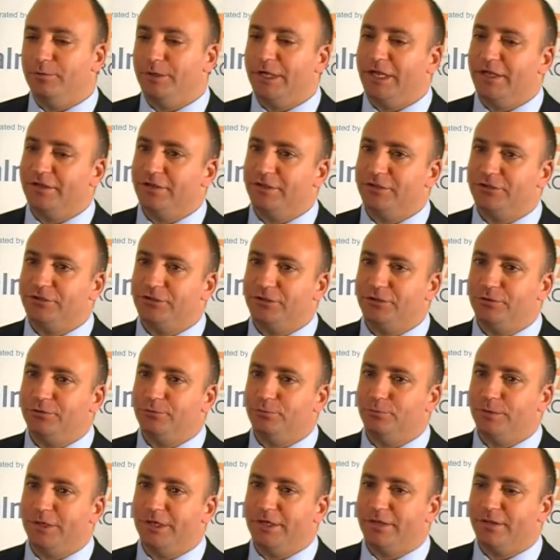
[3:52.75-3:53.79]
we had an
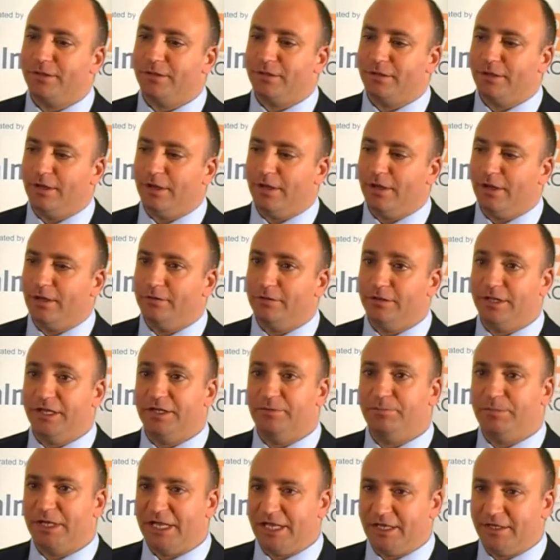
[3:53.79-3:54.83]
issue with
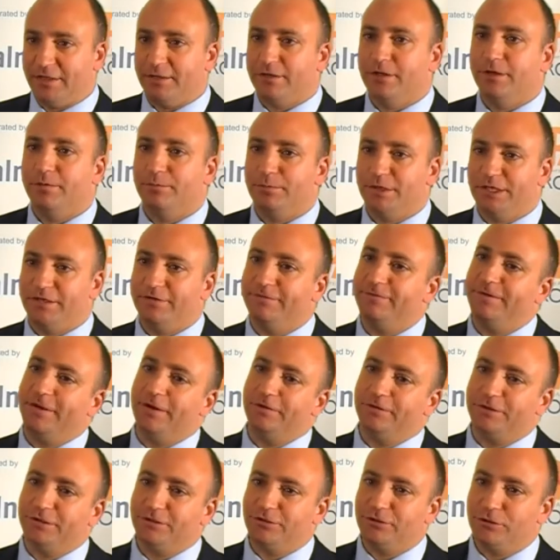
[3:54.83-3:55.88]
lead paint being
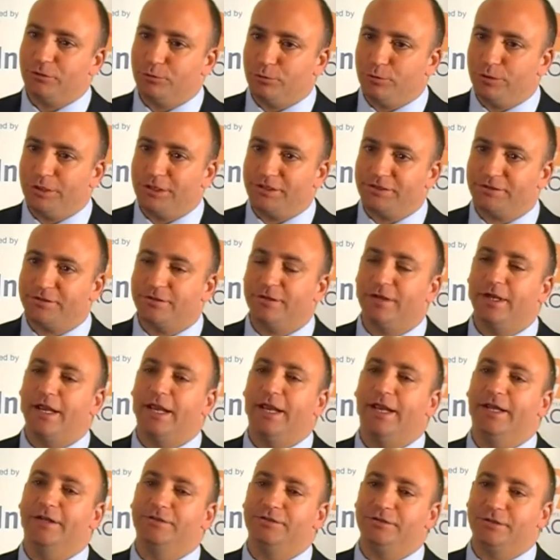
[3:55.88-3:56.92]
found in toys,
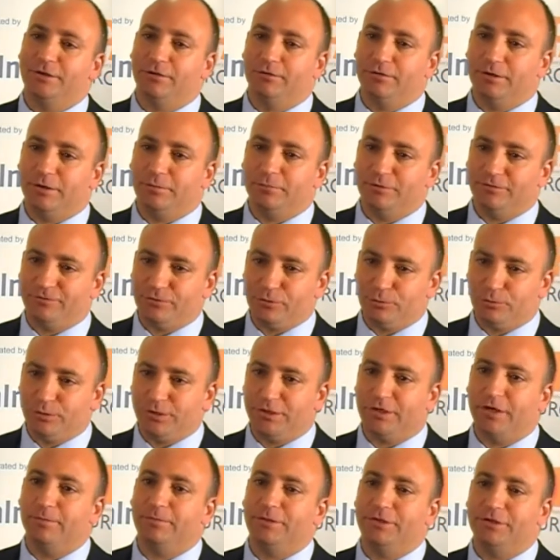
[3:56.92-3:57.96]
and so a number of
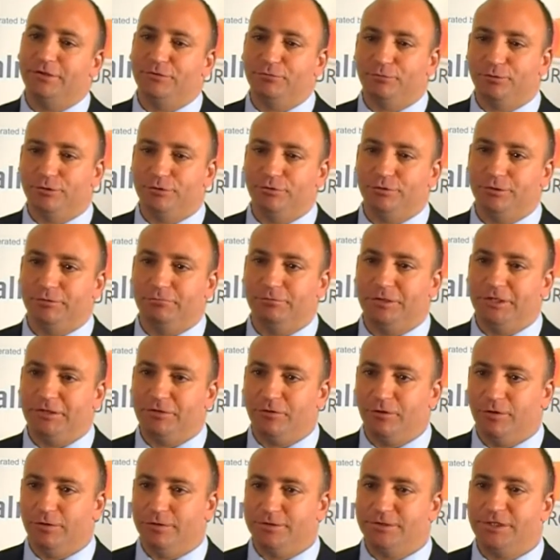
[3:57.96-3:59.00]
toy companies were doing
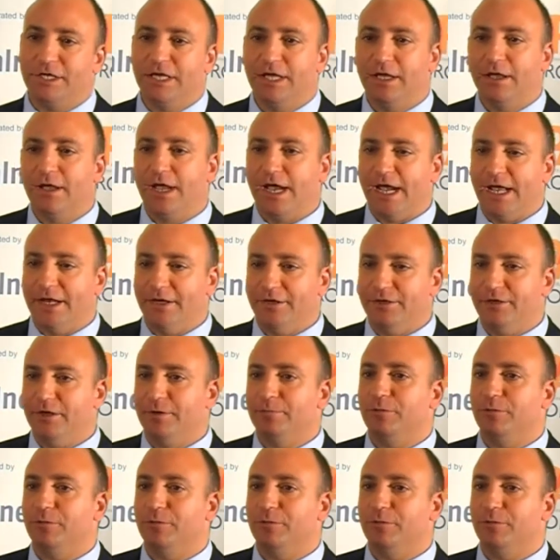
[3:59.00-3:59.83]
recalls. And a